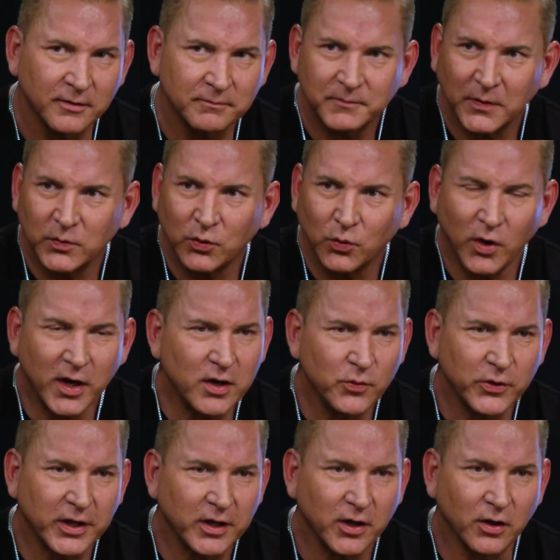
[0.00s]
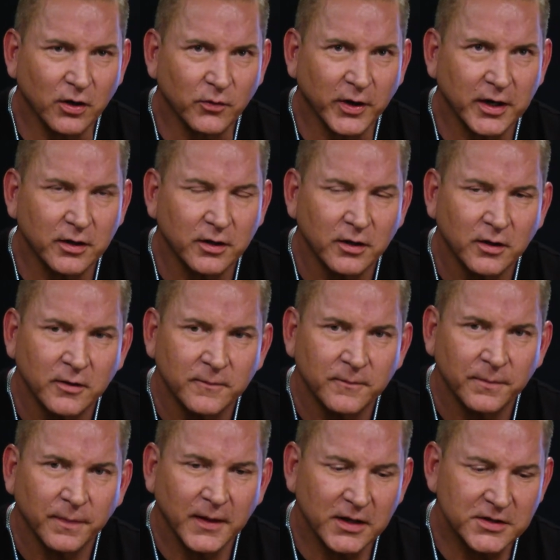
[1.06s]
Why are we here, right?
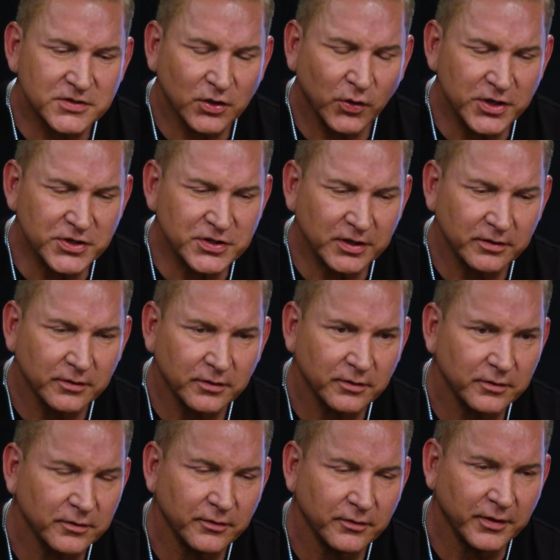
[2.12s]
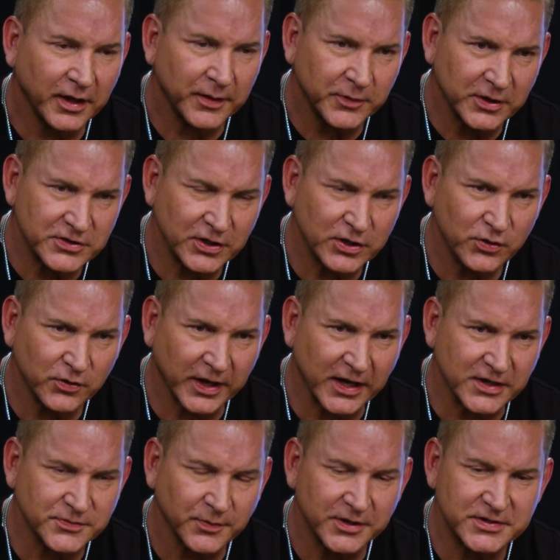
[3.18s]
And it's a question that I'm continuing to
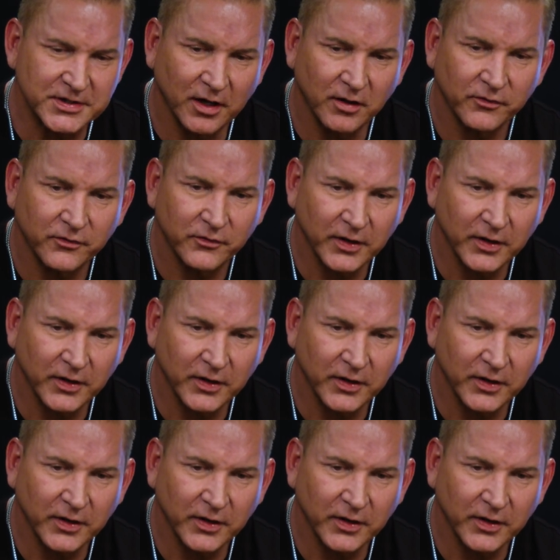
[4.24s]
ask myself,